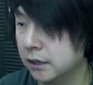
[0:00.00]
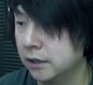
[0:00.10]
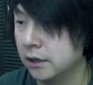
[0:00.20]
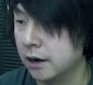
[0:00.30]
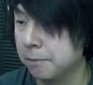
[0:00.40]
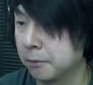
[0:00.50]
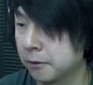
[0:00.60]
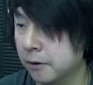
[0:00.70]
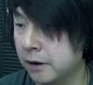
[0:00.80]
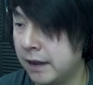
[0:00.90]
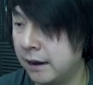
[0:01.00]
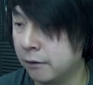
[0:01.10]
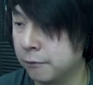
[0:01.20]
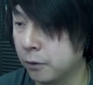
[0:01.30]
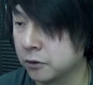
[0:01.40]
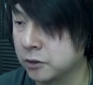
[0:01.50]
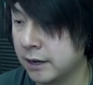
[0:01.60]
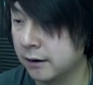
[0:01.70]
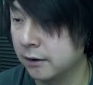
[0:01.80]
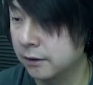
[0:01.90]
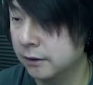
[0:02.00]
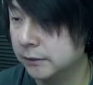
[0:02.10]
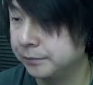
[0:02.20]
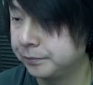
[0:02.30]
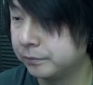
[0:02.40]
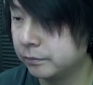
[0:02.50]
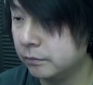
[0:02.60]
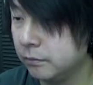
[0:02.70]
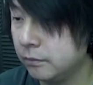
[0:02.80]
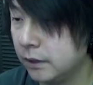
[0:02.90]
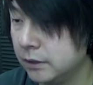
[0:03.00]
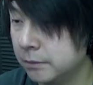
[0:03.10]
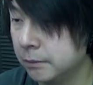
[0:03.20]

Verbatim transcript: the upward air force there to